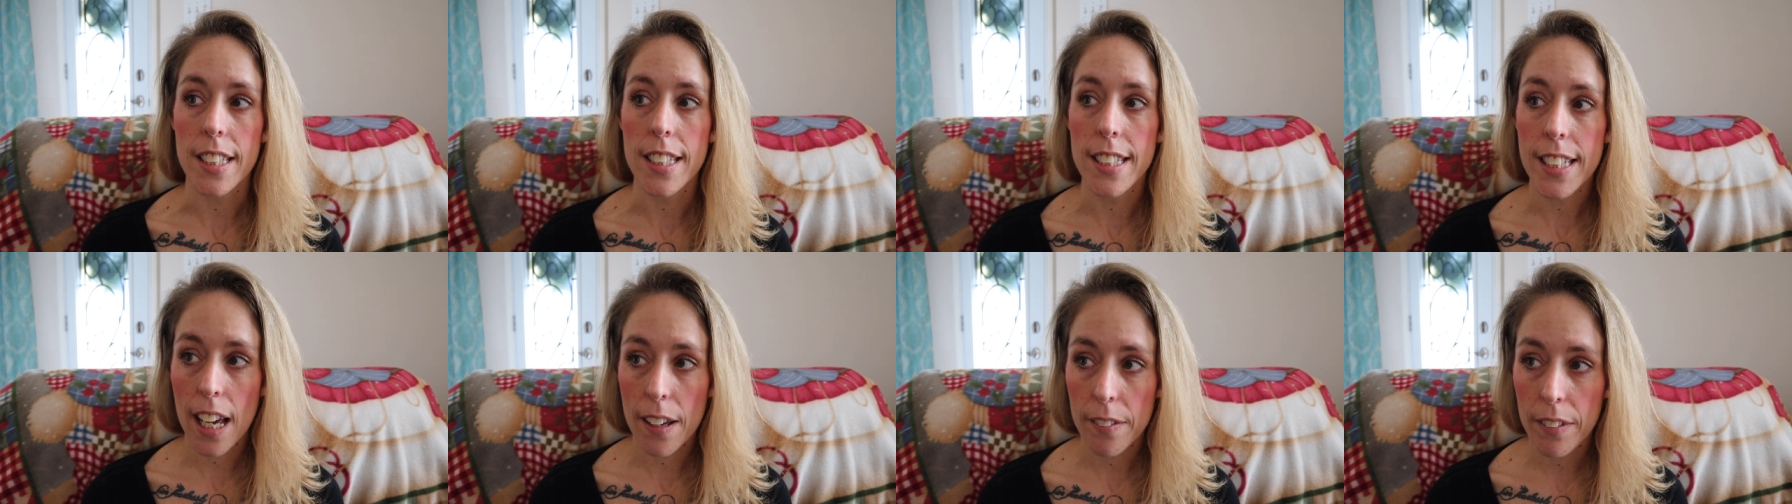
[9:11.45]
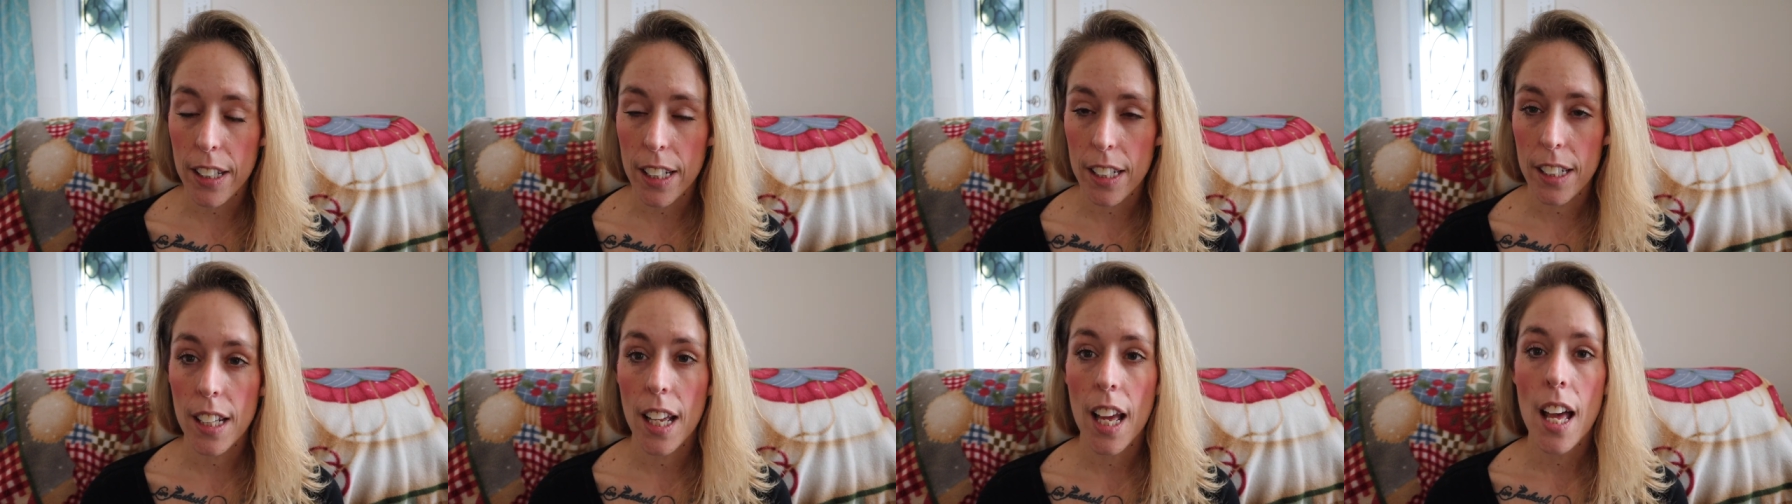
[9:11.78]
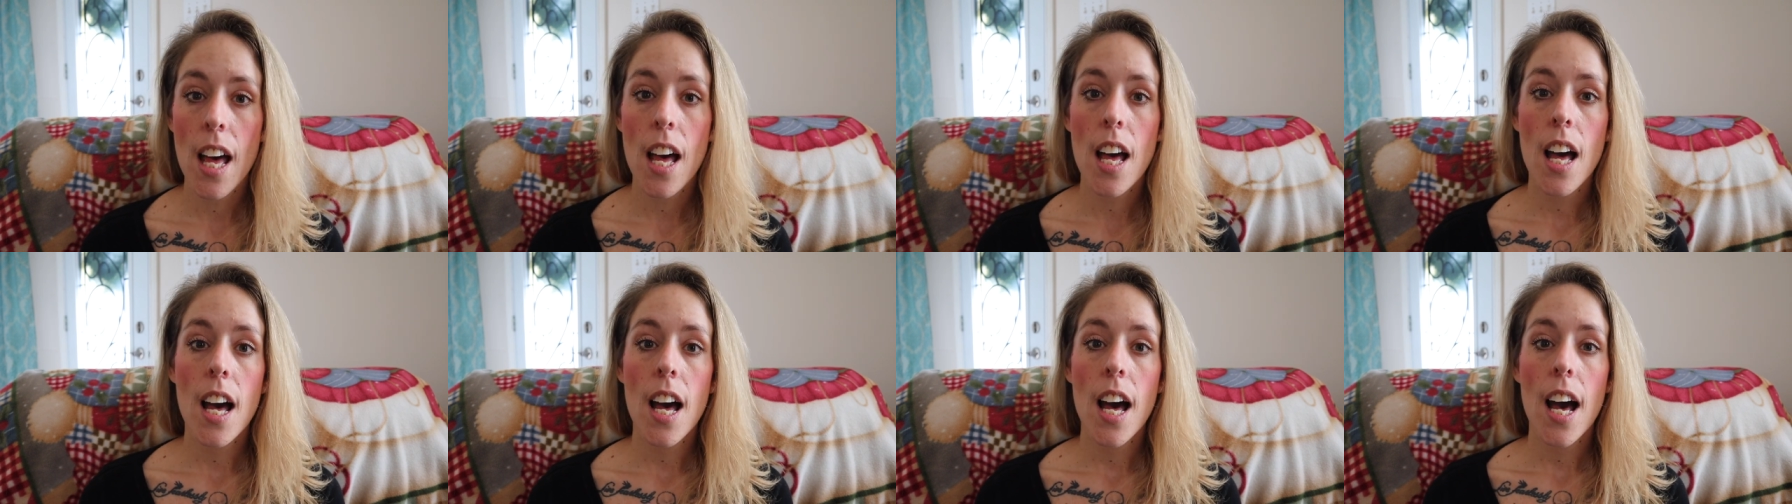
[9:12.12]
seven,
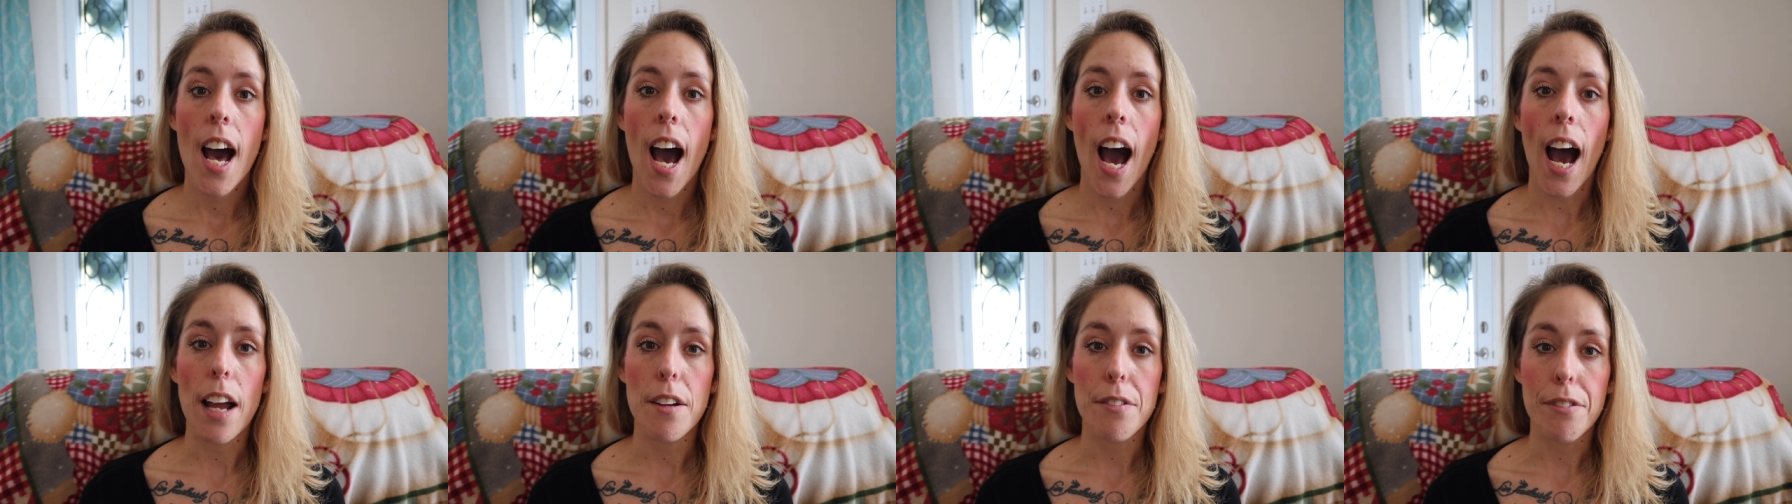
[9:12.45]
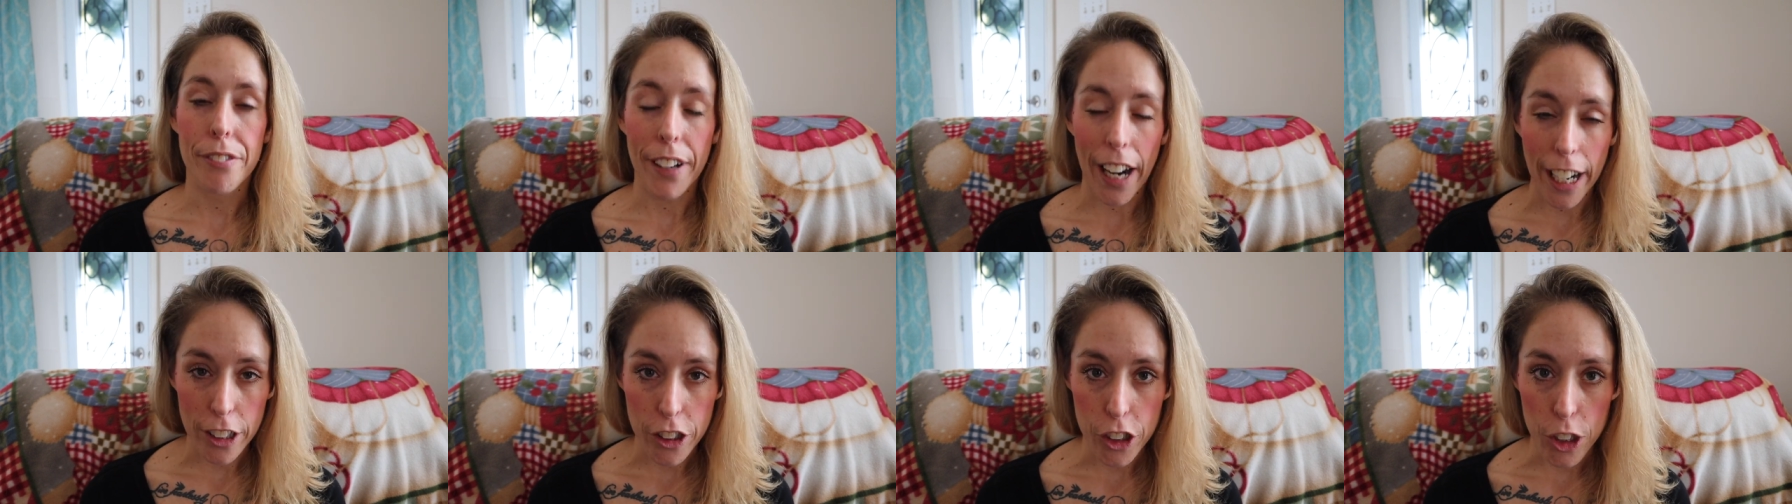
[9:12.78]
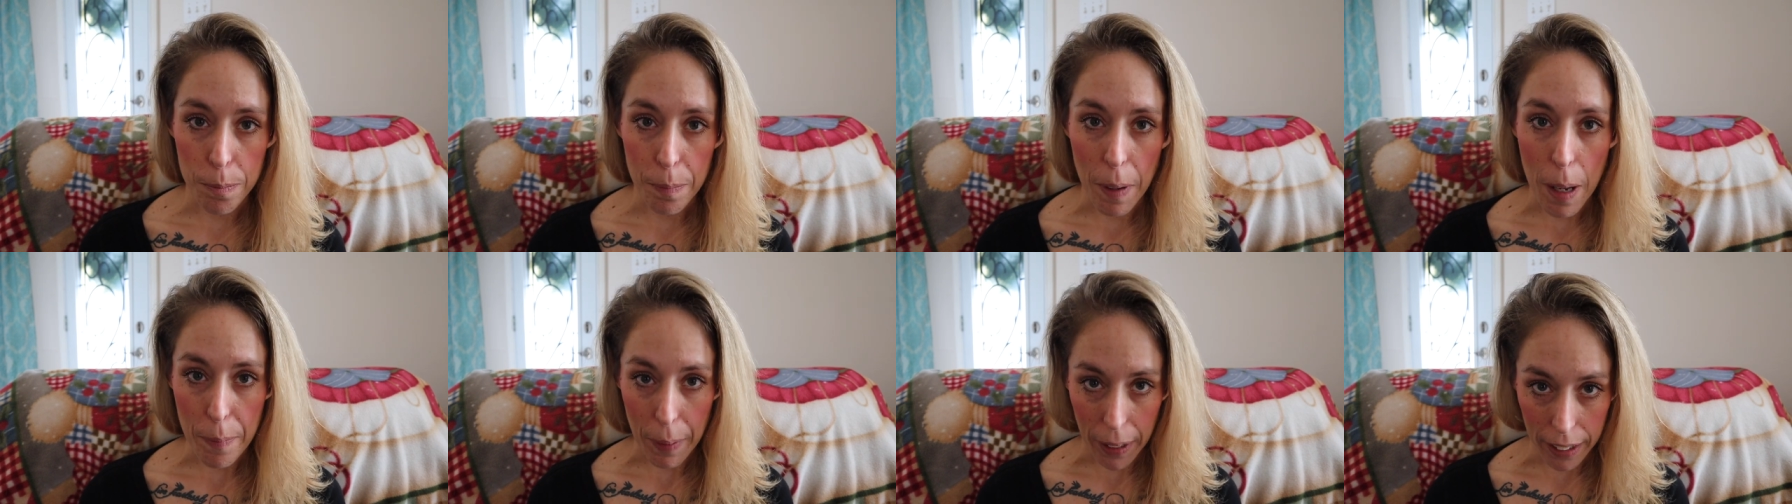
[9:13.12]
I
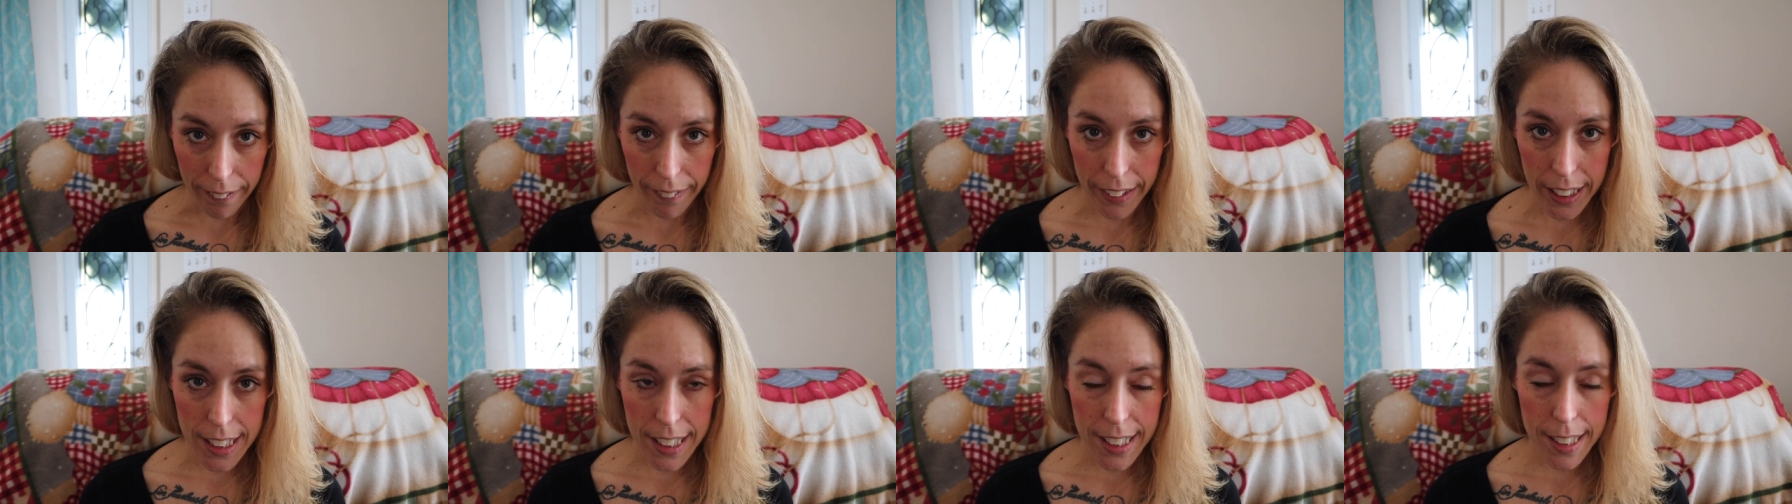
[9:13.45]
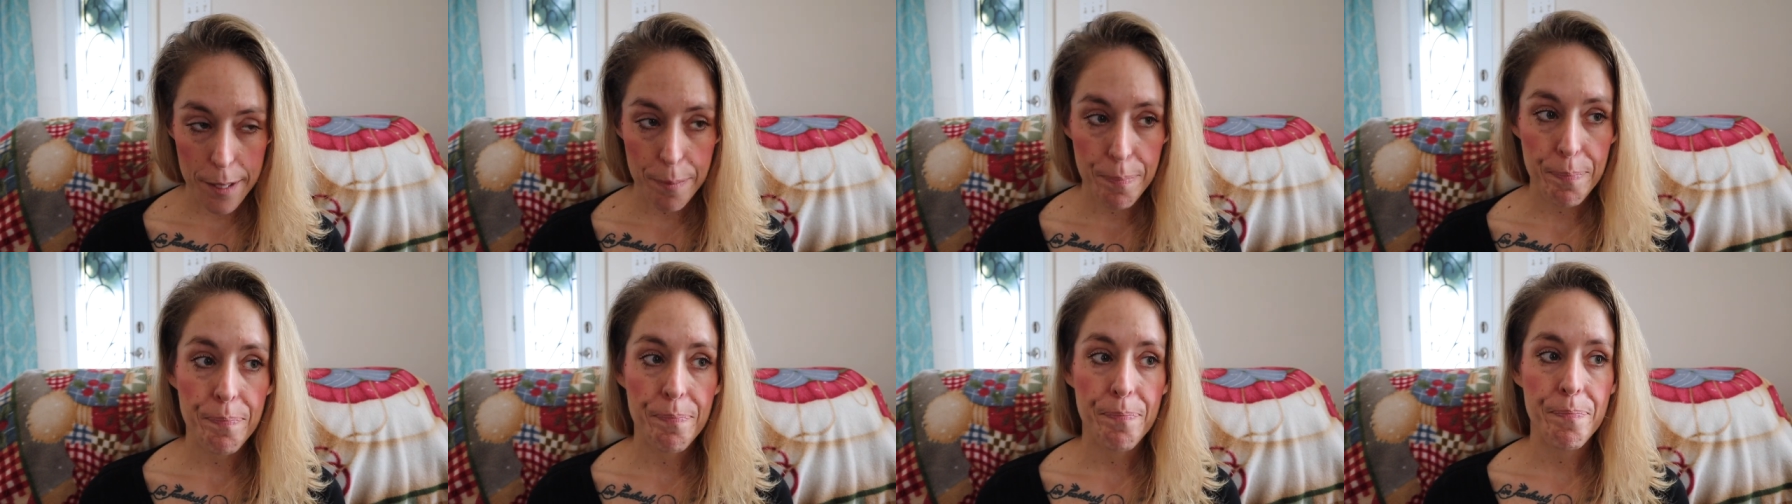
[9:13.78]
fractured my pelvis.